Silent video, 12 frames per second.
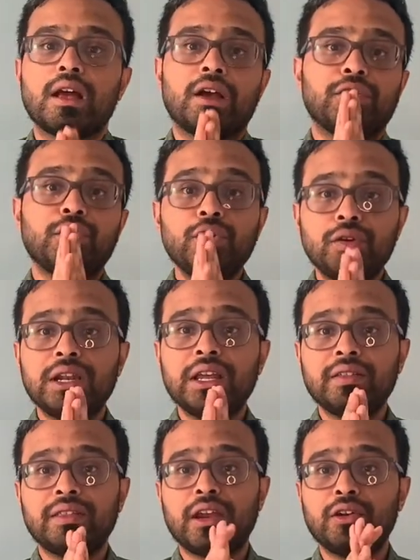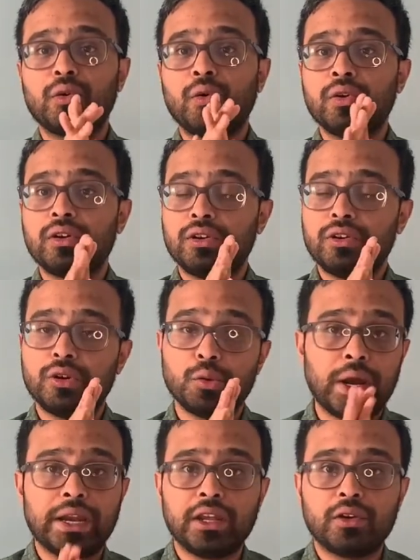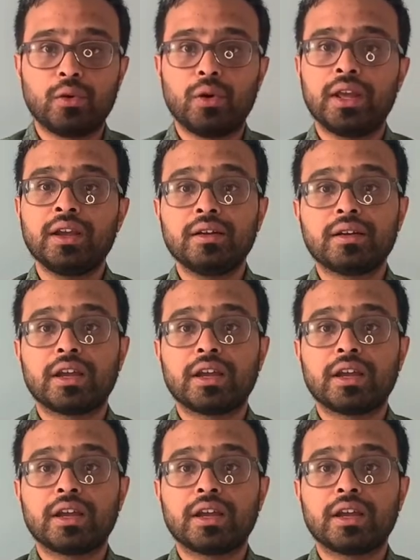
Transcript: Usually they don't do any coding.